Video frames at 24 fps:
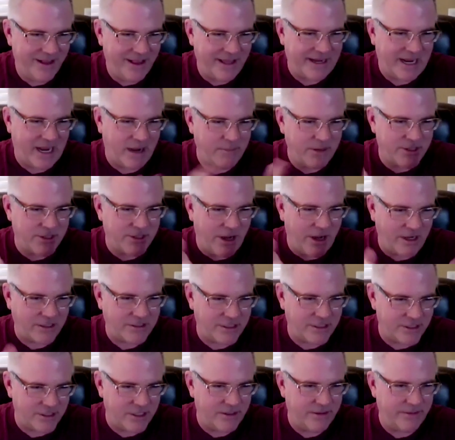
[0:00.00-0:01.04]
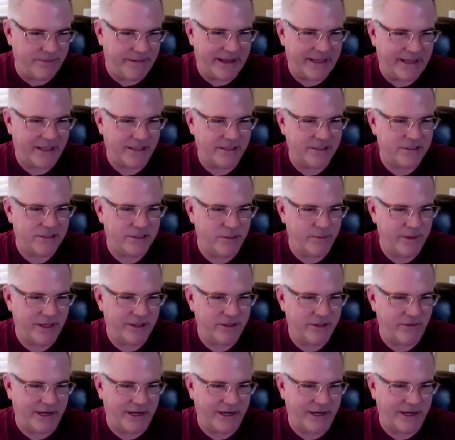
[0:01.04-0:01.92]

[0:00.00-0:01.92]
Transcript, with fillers: Like, how much oxygen am I consuming?